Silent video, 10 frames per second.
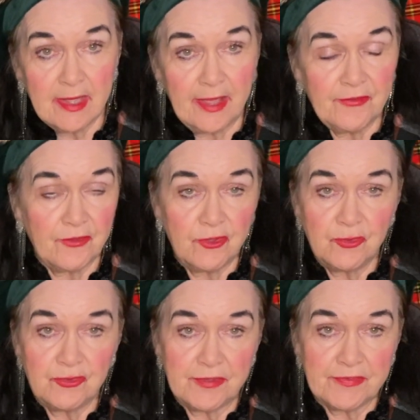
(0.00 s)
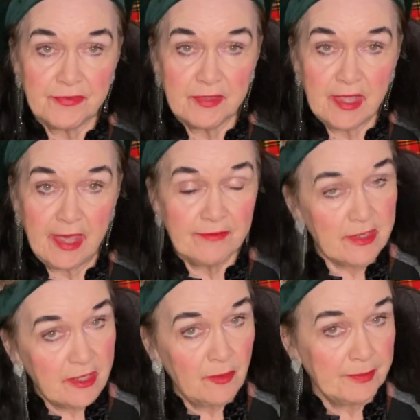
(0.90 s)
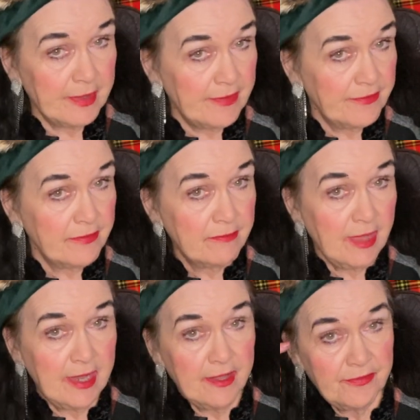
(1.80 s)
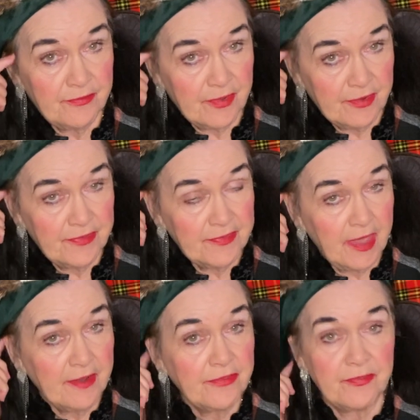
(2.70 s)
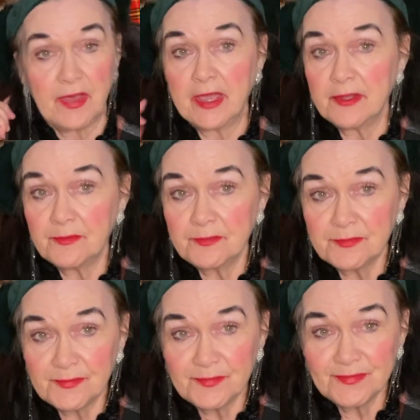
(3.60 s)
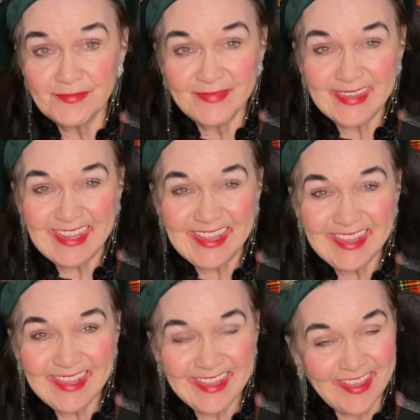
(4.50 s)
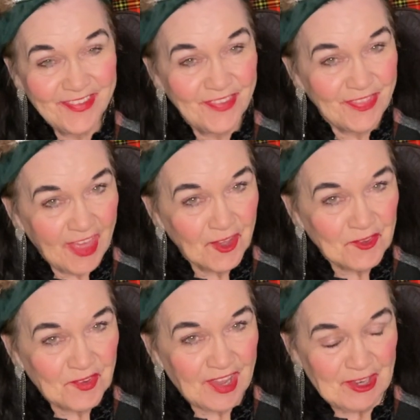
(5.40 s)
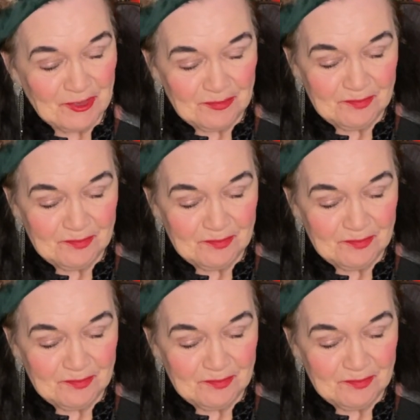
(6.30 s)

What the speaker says: and so you just have a little piece, and it's very satisfying. Isn't that great?